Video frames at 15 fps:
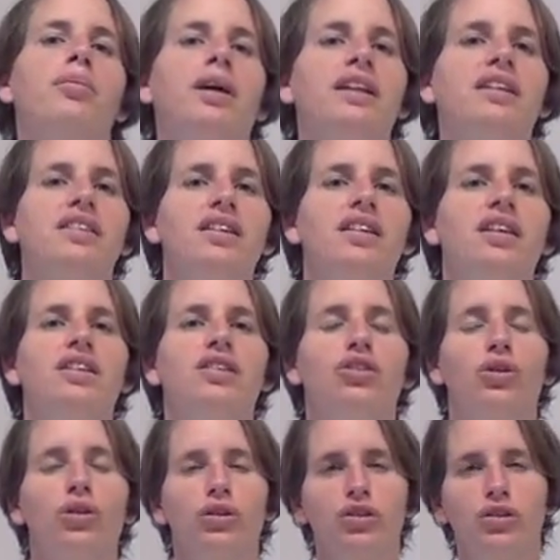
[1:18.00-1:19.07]
Manzini
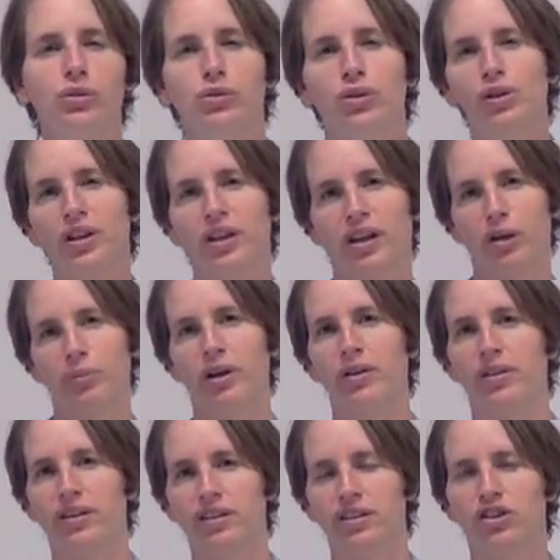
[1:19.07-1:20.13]
is also talking
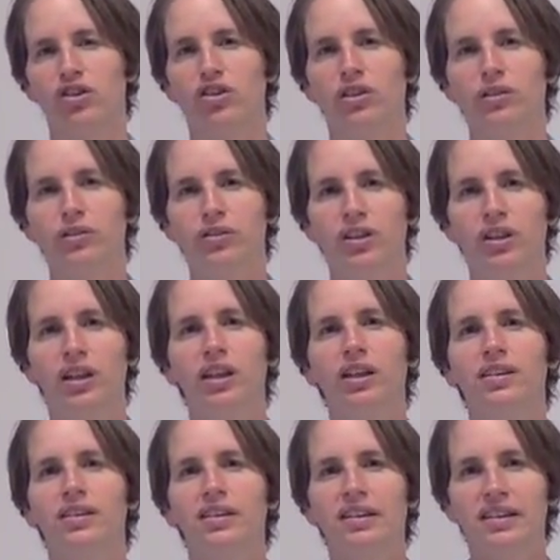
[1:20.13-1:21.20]
about this shift.
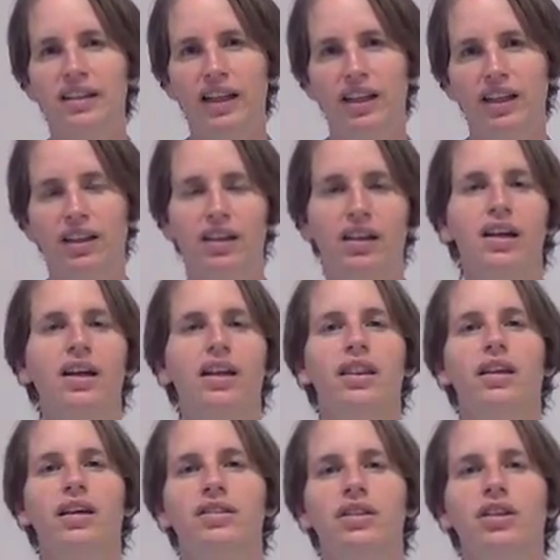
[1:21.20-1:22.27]
He is saying
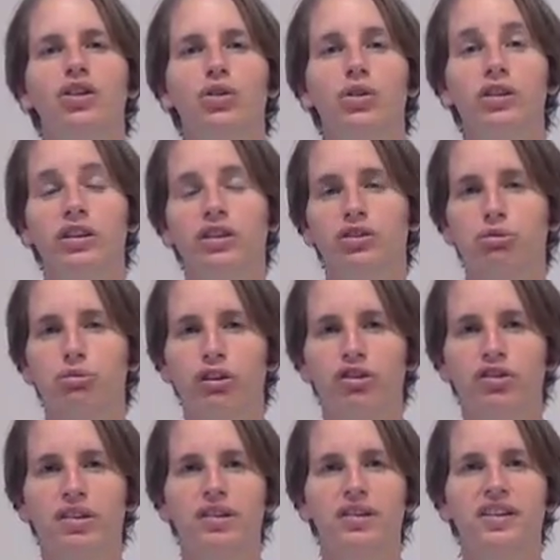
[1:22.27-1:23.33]
that in order to
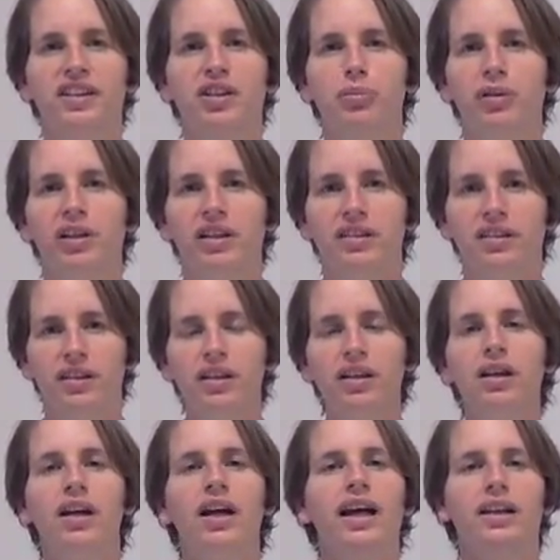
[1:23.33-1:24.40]
reach
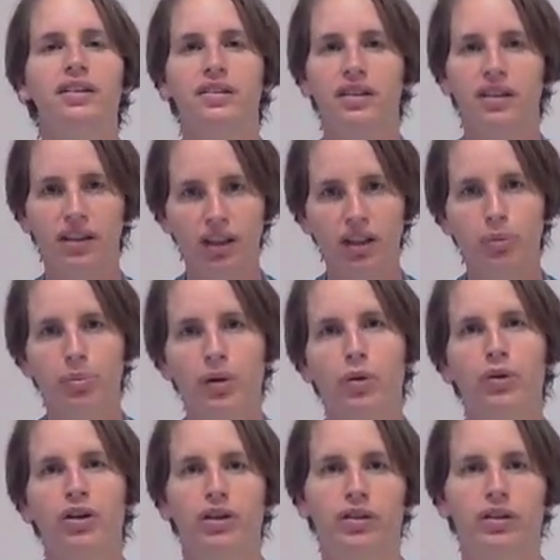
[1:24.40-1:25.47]
sustainability and keep
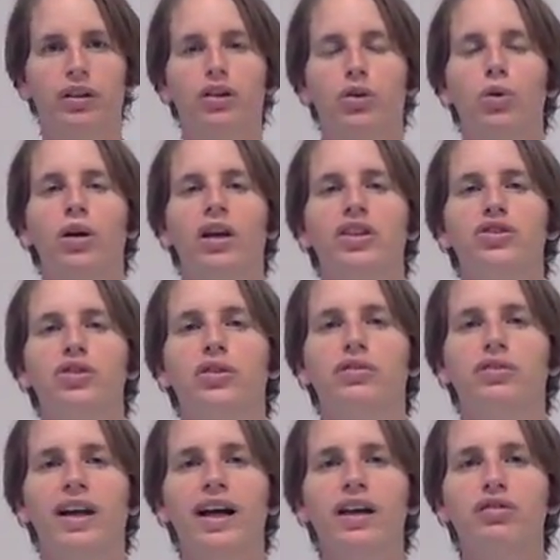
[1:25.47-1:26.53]
our quality
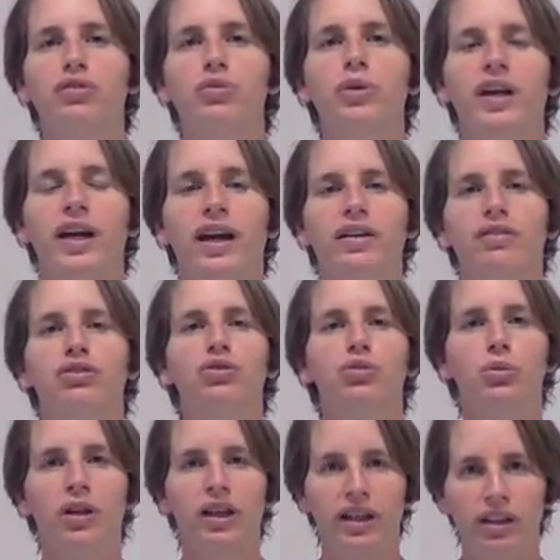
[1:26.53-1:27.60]
of life, we have
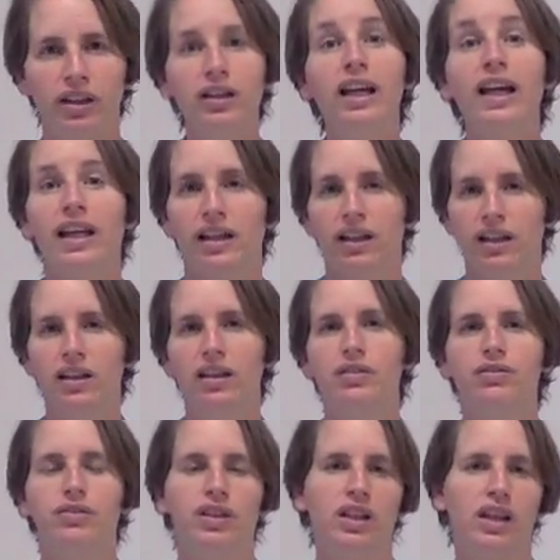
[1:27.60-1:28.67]
to learn and
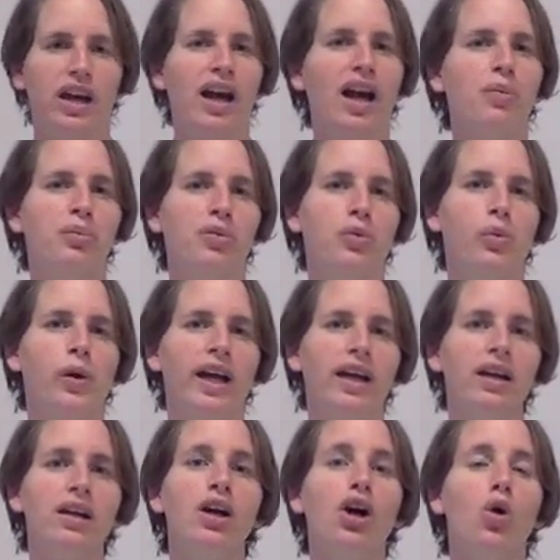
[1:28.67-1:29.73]
live in a happy
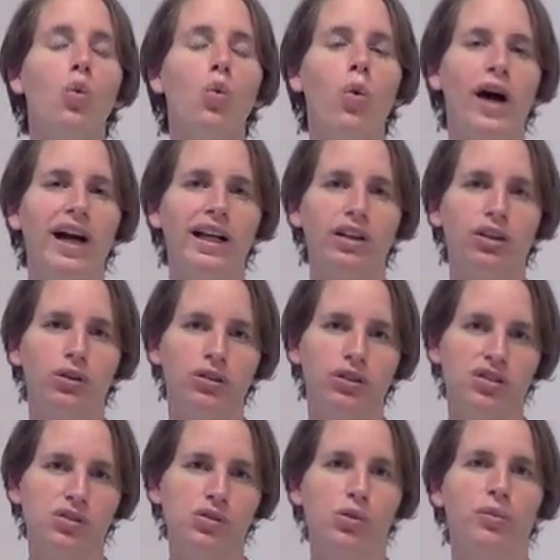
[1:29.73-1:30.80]
way while
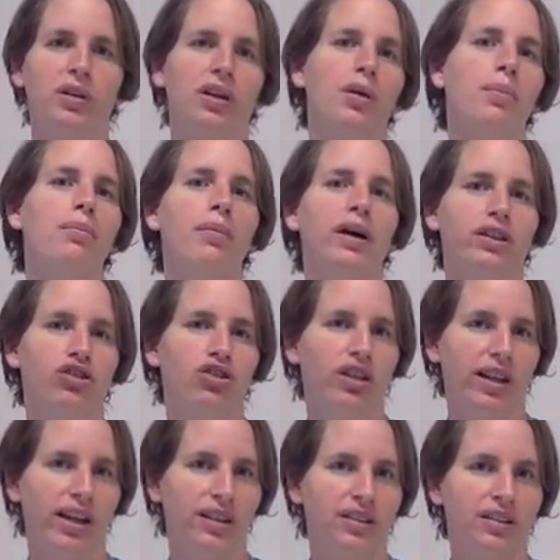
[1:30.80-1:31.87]
consuming much
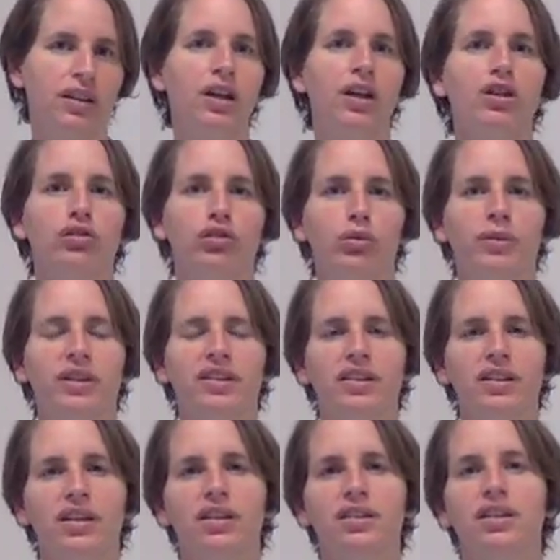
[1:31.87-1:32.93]
less. So
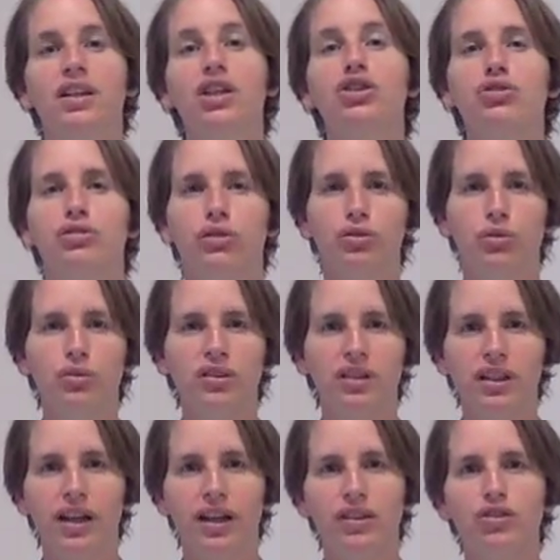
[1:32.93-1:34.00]
Manzini is
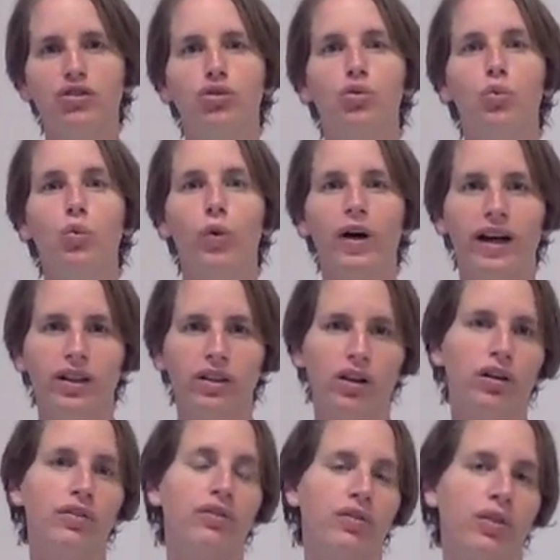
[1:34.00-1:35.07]
introducing us to one
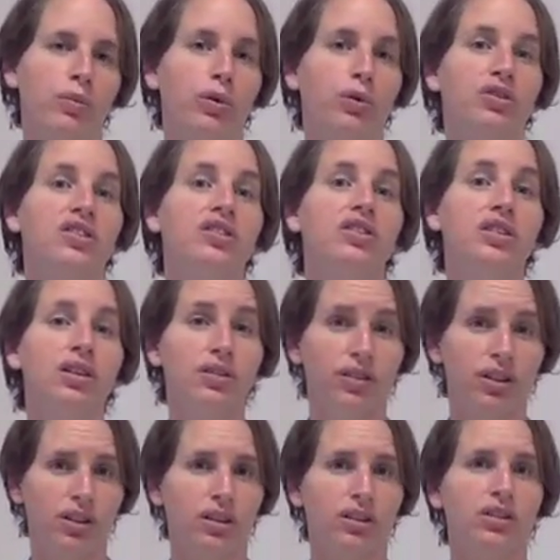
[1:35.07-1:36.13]
of the most
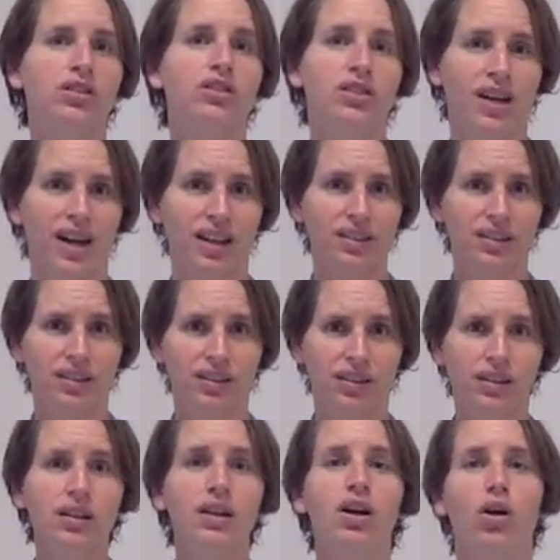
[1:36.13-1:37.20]
difficult
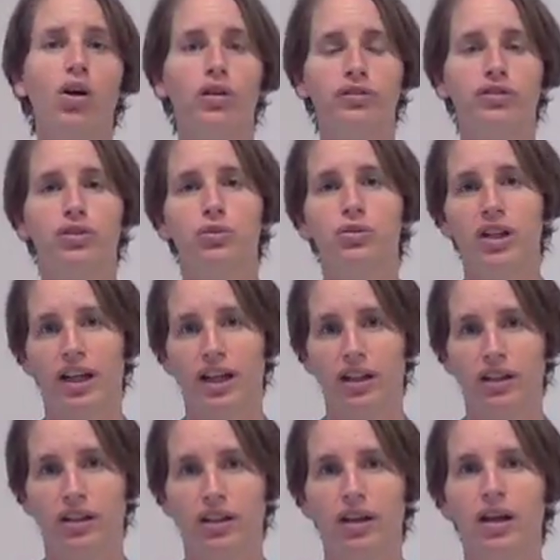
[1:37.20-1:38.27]
tasks of
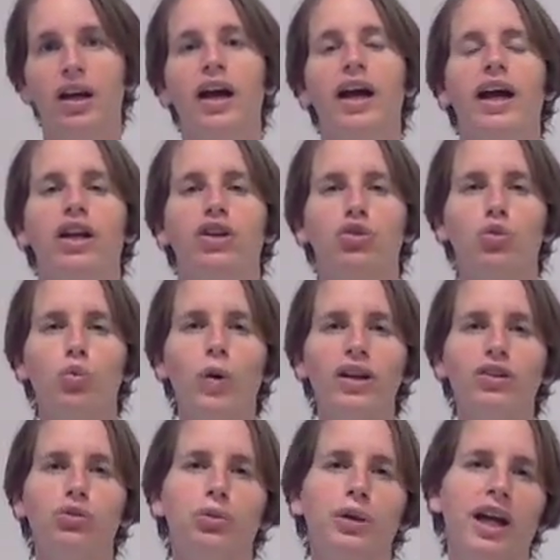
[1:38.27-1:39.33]
today. And
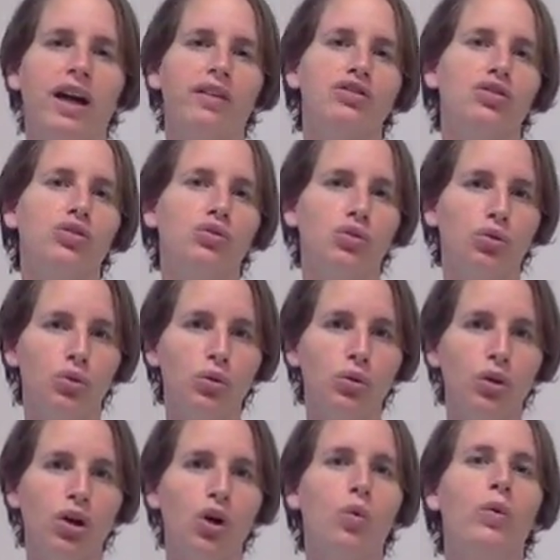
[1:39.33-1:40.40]
what do we have to do
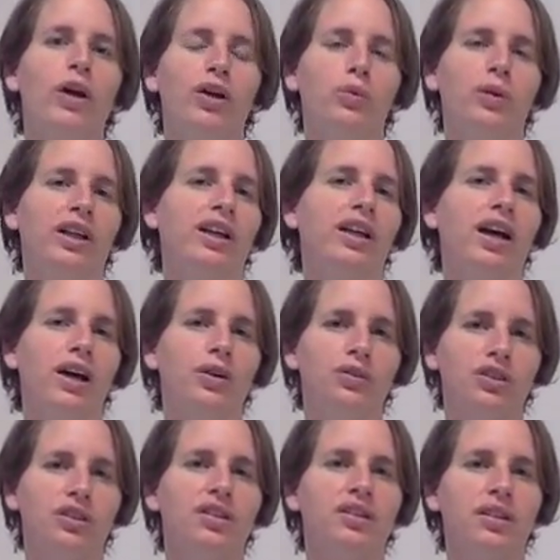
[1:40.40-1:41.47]
when we
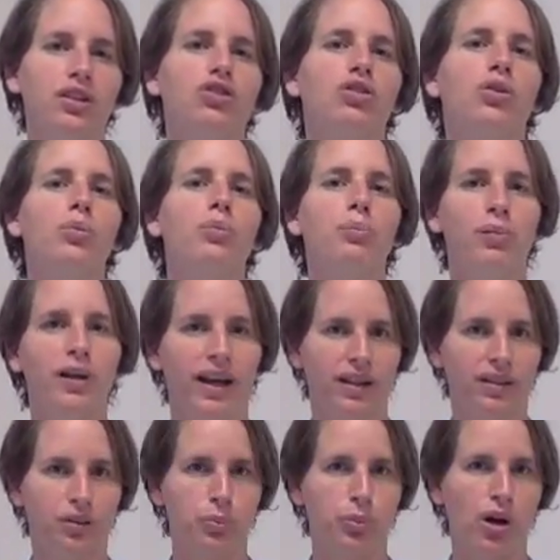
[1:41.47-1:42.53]
encounter such
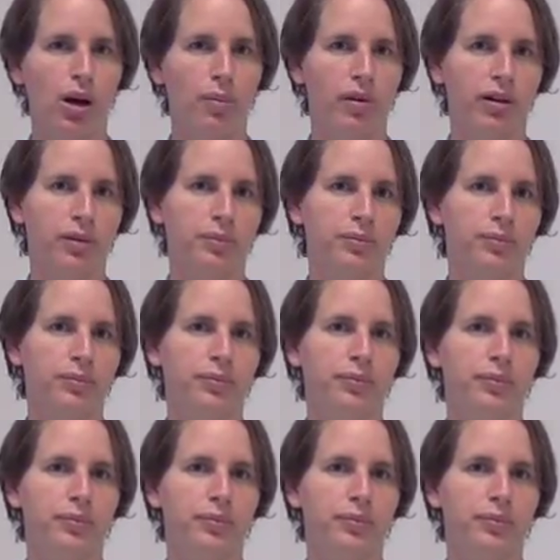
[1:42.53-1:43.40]
complex problem?